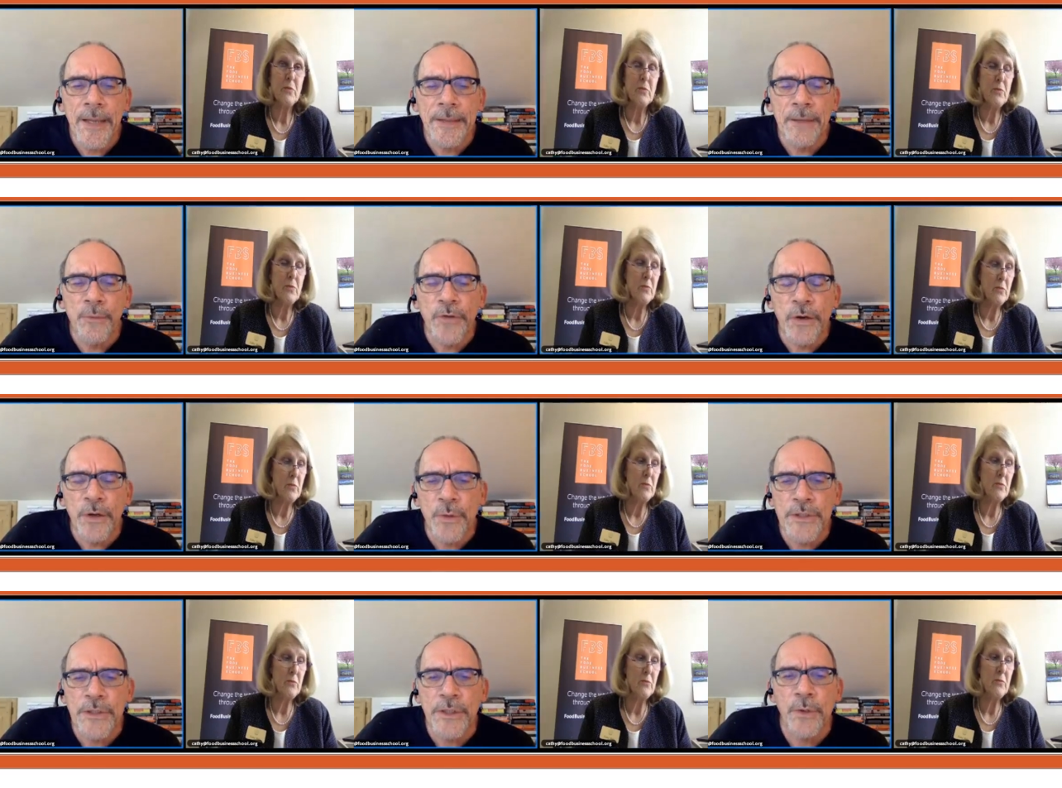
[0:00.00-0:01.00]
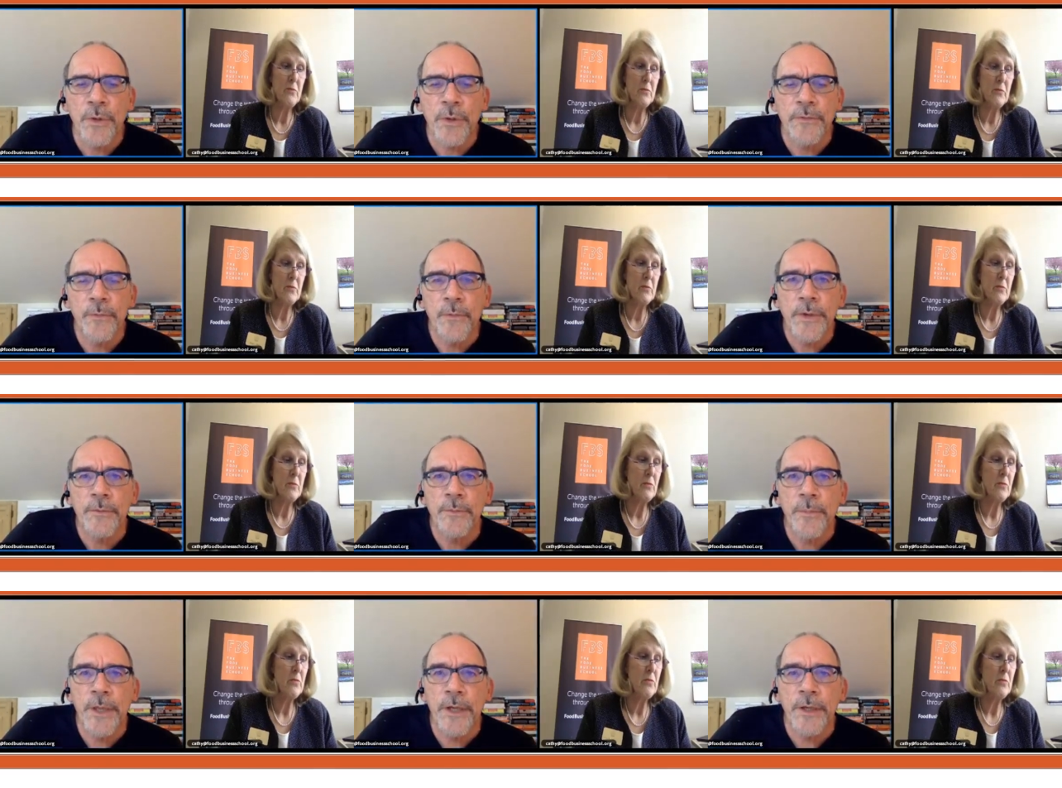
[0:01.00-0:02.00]
Speaker 1: and then very recently we've we've
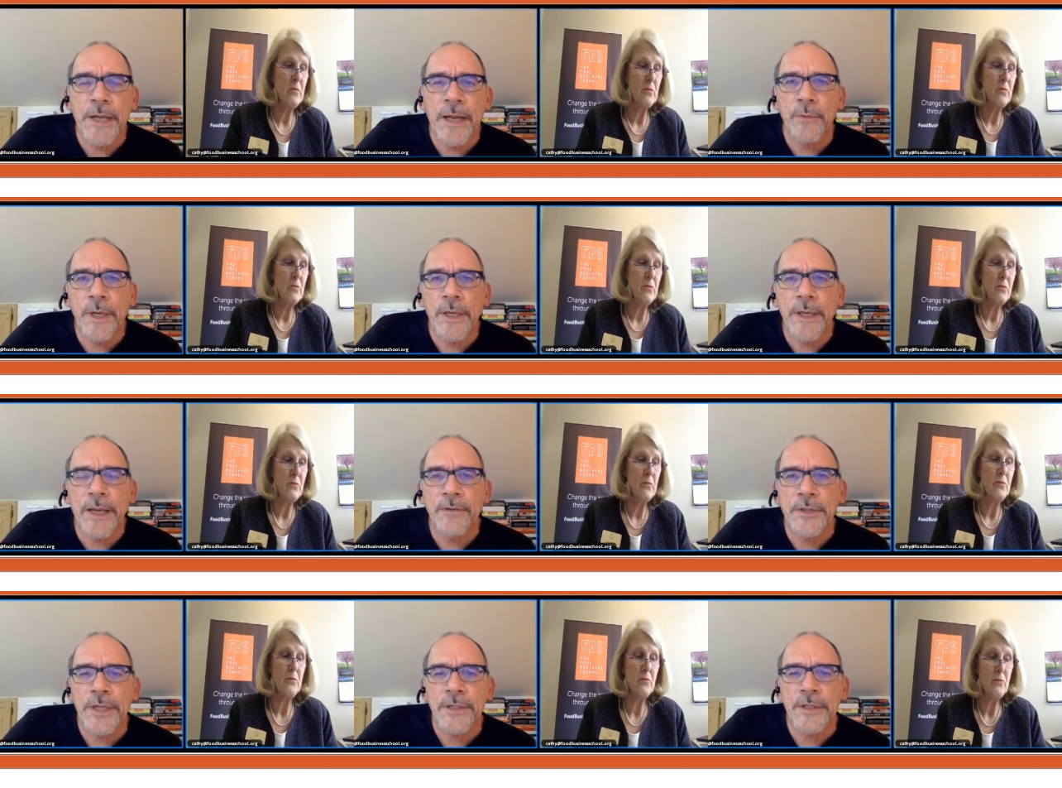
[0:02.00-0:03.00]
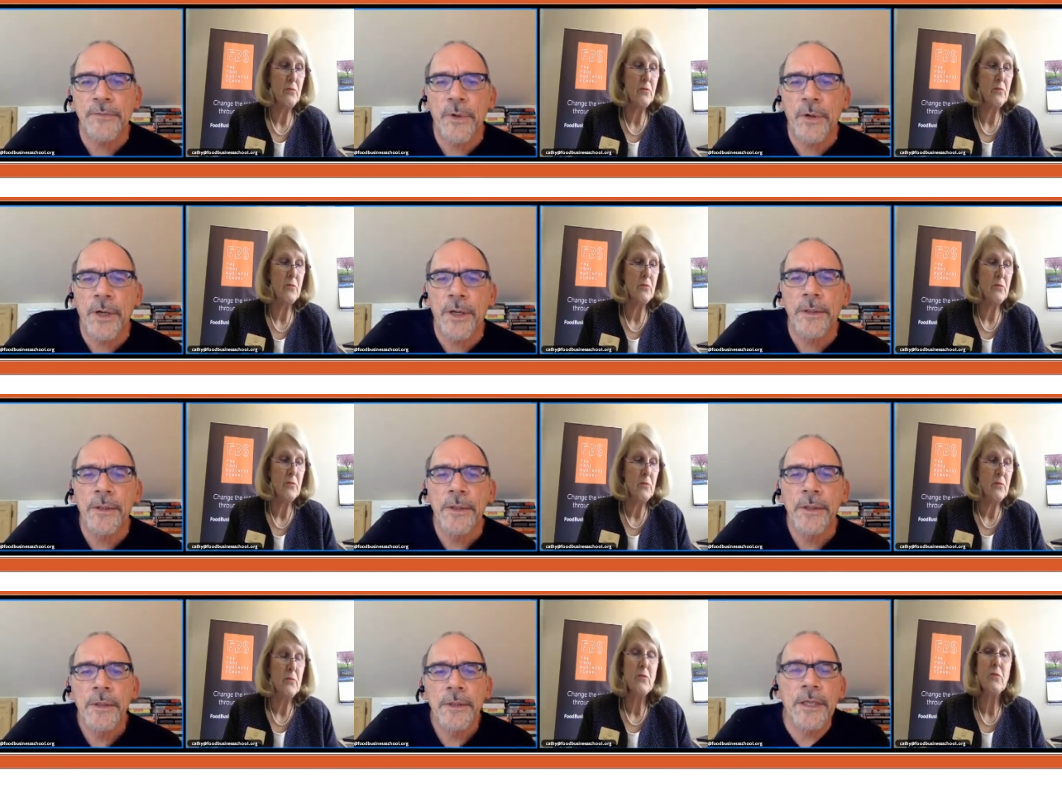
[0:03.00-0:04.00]
begun out running advertising for a
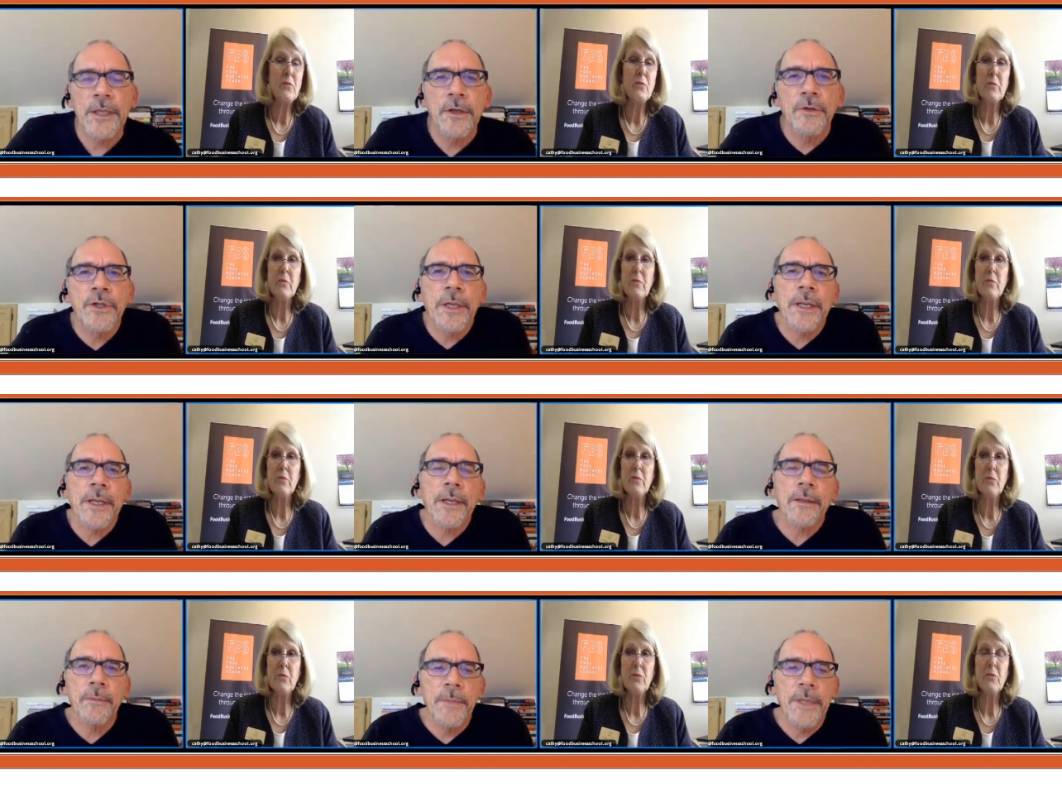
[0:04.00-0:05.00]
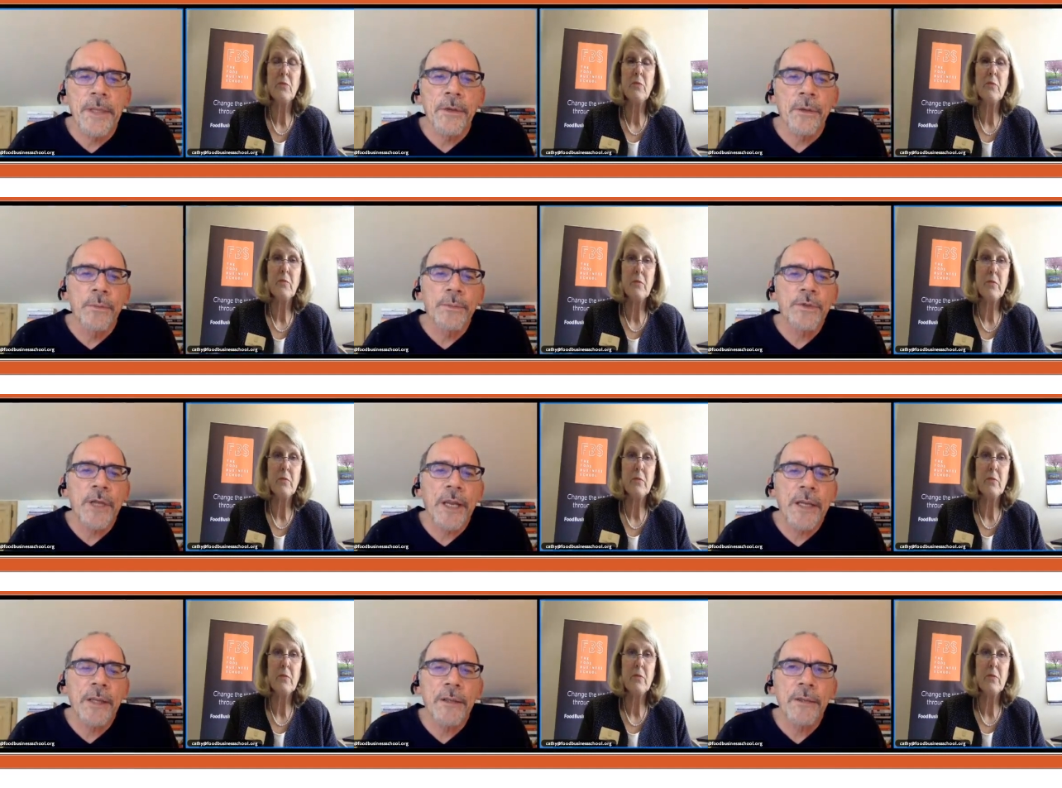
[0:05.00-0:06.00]
ketogenic meal
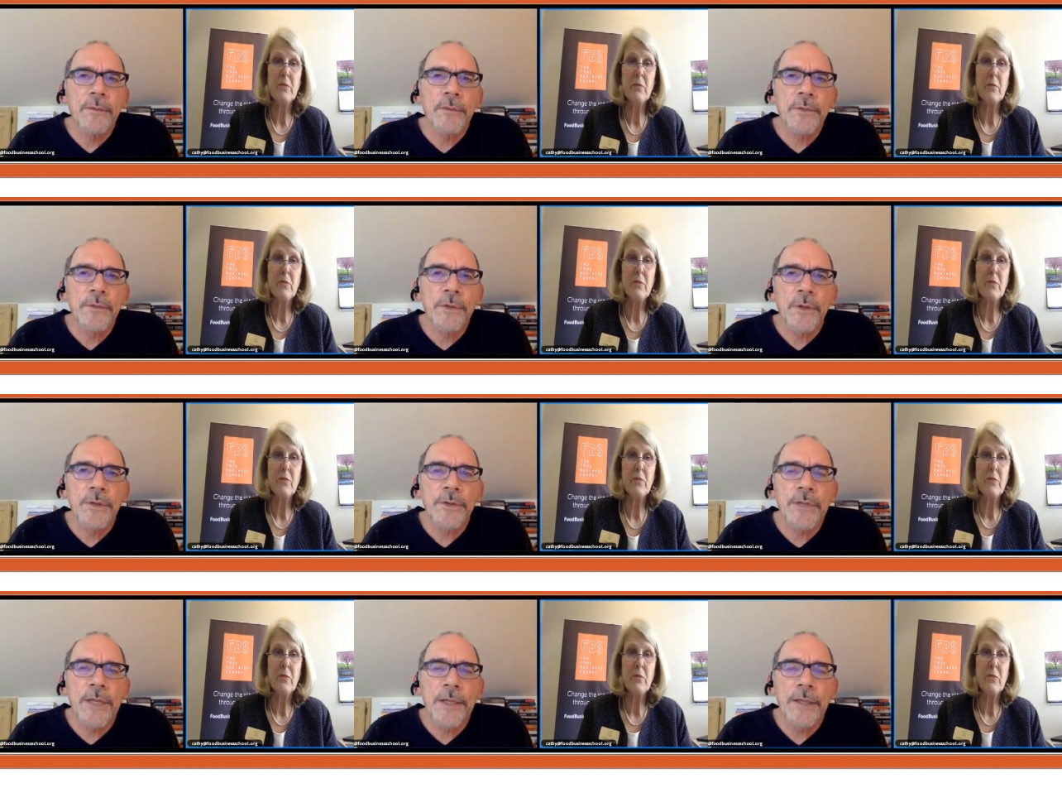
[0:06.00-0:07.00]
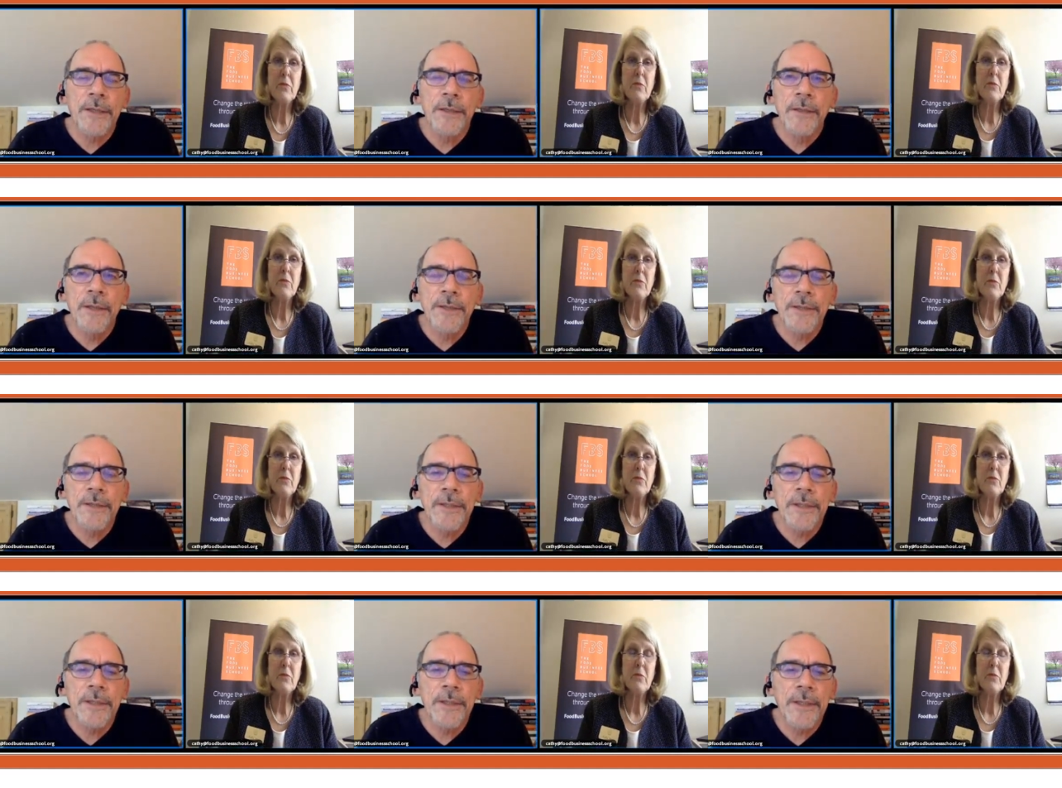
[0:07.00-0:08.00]
shake, which is called Sated, S A T
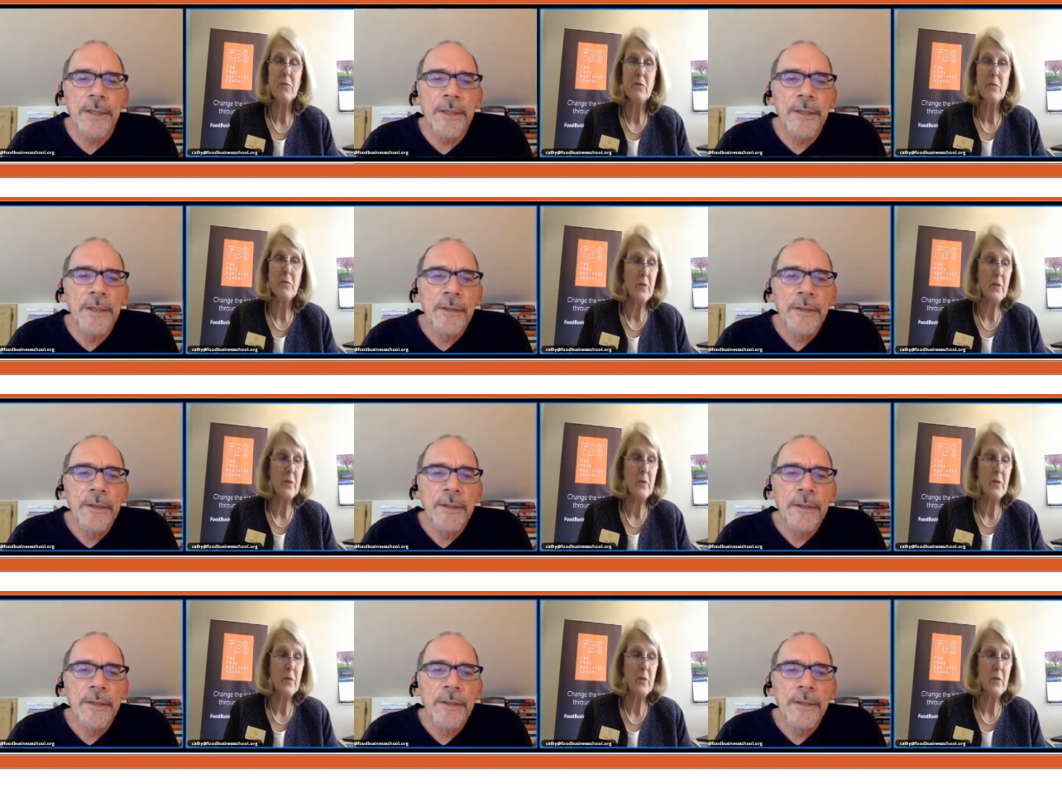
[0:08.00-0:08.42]
E D.